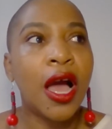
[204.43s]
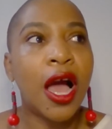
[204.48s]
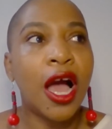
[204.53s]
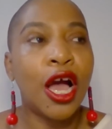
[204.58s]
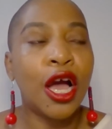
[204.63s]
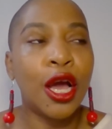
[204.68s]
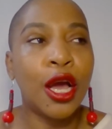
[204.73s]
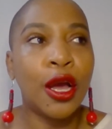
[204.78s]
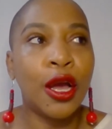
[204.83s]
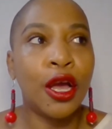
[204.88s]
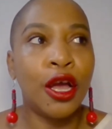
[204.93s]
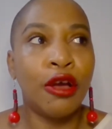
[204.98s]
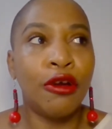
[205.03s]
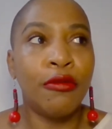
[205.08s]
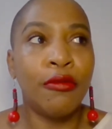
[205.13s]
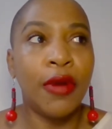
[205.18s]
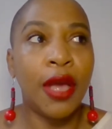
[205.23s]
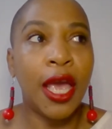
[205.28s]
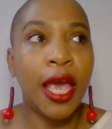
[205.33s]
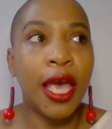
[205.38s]

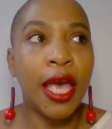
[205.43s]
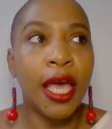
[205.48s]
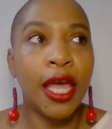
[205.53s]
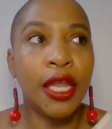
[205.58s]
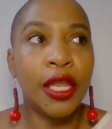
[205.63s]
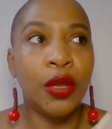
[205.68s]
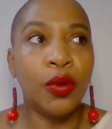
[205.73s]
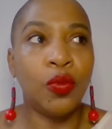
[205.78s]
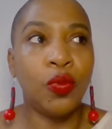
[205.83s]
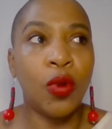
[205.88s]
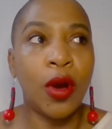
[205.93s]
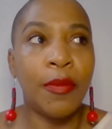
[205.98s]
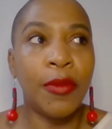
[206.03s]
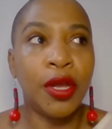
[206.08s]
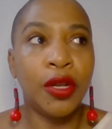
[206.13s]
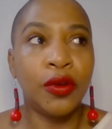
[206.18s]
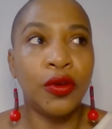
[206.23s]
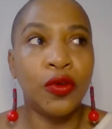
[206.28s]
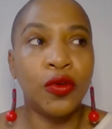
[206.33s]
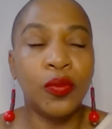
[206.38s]
And the
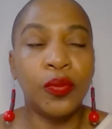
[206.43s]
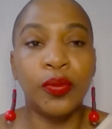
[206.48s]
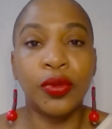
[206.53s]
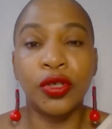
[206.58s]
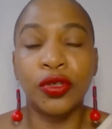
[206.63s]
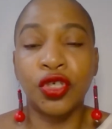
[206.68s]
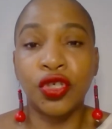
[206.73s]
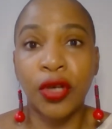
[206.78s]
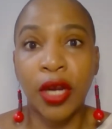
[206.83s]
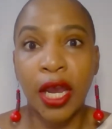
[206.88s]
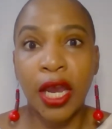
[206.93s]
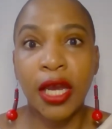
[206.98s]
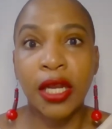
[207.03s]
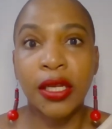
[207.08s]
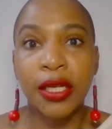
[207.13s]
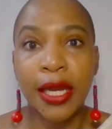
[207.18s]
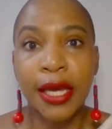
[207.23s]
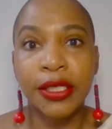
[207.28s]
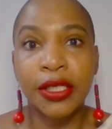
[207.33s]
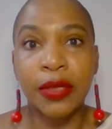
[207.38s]
woman who portrayed
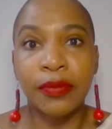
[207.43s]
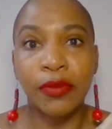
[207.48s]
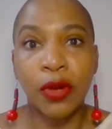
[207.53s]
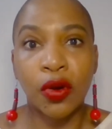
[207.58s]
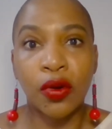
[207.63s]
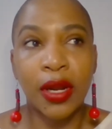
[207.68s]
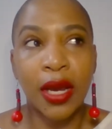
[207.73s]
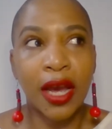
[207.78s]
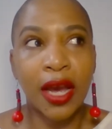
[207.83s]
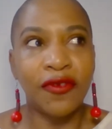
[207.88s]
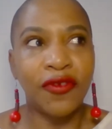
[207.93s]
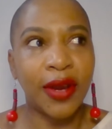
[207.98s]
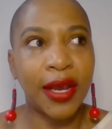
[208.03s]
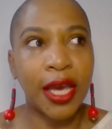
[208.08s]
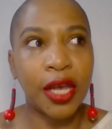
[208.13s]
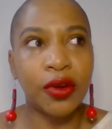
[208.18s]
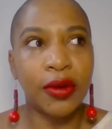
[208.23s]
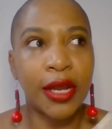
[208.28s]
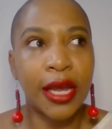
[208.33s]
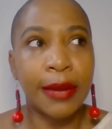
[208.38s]
Desdemona, I
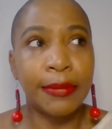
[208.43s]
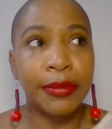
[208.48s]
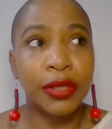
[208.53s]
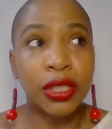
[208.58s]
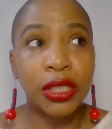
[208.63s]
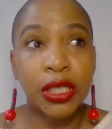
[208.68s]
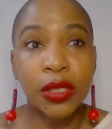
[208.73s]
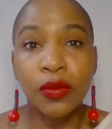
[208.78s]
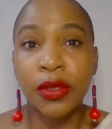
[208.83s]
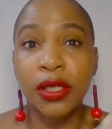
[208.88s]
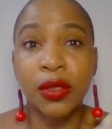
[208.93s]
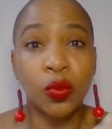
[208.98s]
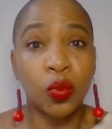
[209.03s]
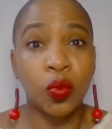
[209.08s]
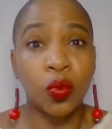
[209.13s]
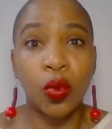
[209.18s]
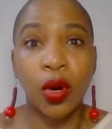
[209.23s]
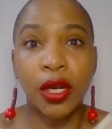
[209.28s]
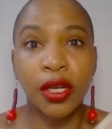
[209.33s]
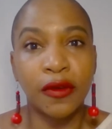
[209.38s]
forget her name, but she was
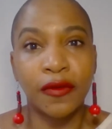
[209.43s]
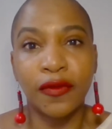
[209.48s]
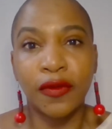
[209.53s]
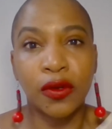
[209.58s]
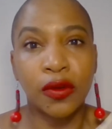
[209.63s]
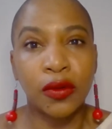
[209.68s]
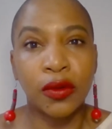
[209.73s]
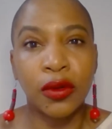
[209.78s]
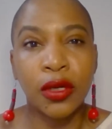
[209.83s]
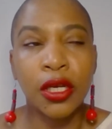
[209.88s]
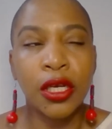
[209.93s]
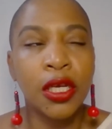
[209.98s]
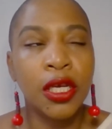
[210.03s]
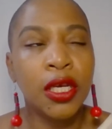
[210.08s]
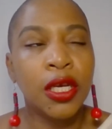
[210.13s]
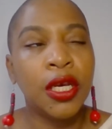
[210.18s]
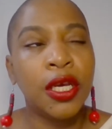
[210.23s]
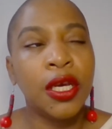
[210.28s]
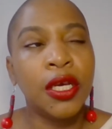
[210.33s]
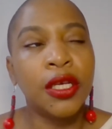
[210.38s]
wonderful.
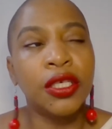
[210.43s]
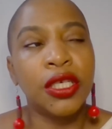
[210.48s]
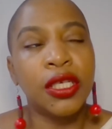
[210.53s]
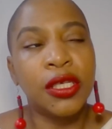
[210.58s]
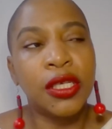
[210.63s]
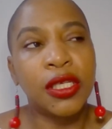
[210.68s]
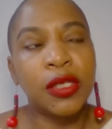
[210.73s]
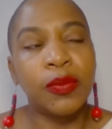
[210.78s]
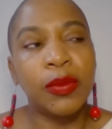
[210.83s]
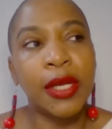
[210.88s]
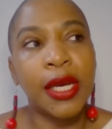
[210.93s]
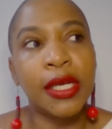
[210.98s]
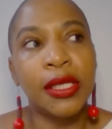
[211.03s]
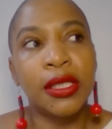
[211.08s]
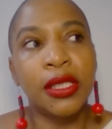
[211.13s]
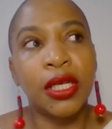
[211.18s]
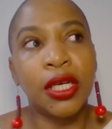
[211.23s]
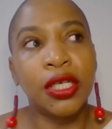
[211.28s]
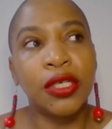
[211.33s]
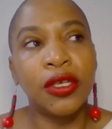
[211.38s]
She
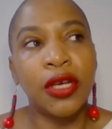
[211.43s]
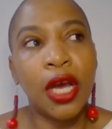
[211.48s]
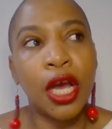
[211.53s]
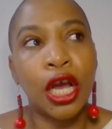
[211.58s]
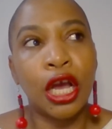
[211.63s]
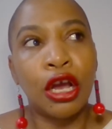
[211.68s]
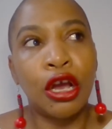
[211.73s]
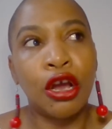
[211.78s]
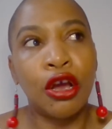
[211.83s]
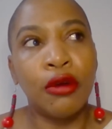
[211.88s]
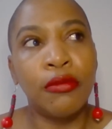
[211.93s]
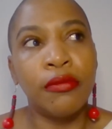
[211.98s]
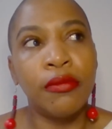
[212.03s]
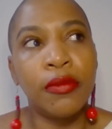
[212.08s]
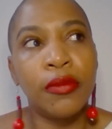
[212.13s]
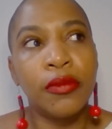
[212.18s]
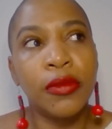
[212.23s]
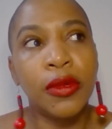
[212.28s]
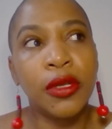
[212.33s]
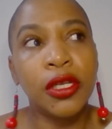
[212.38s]
displays such
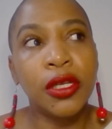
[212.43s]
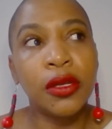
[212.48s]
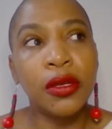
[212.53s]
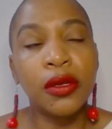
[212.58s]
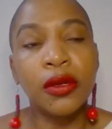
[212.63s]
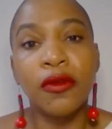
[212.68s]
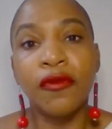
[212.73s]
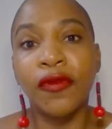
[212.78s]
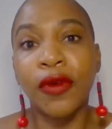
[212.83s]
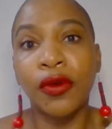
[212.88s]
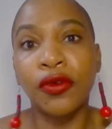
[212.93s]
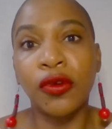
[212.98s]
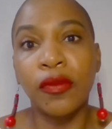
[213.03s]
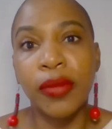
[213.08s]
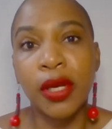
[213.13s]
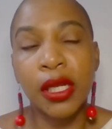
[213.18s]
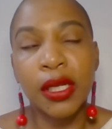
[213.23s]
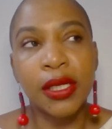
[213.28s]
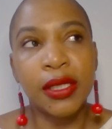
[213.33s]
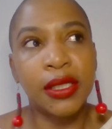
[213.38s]

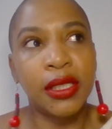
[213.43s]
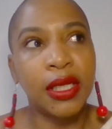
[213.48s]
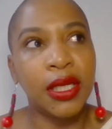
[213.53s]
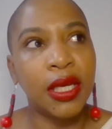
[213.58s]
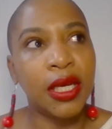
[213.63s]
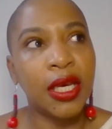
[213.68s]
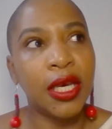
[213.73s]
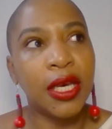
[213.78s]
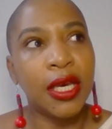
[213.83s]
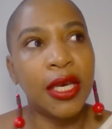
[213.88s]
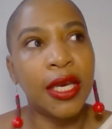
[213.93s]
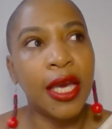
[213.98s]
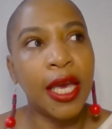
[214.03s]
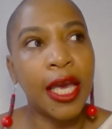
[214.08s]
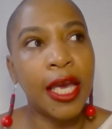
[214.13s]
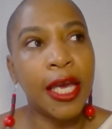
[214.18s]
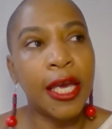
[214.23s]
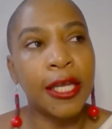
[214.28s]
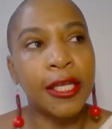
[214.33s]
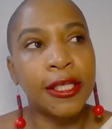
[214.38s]
vulnerability
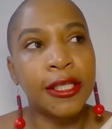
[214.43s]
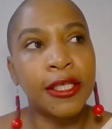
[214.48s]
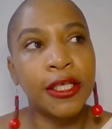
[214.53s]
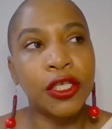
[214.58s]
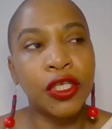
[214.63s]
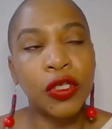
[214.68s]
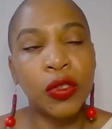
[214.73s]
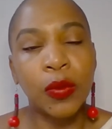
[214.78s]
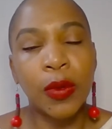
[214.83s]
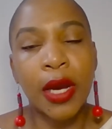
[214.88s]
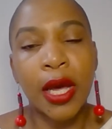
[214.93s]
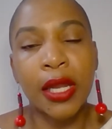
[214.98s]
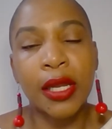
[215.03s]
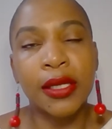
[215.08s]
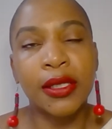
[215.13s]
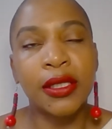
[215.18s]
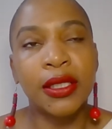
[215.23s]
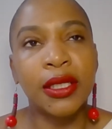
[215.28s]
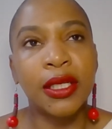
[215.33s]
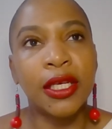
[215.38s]
and
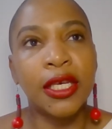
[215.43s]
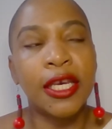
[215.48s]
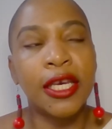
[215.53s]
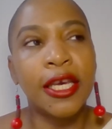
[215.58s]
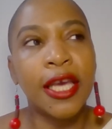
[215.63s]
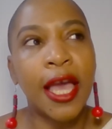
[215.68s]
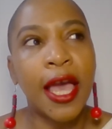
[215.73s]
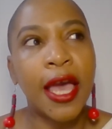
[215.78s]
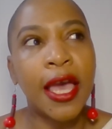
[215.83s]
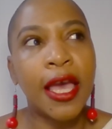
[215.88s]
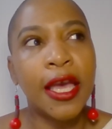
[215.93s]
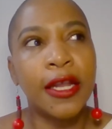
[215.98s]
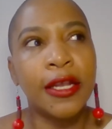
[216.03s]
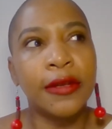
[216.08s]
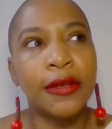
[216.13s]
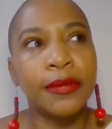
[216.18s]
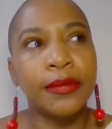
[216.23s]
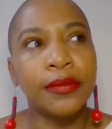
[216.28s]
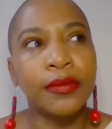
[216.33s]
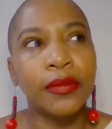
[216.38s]
sensuality
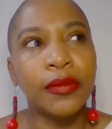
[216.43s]
and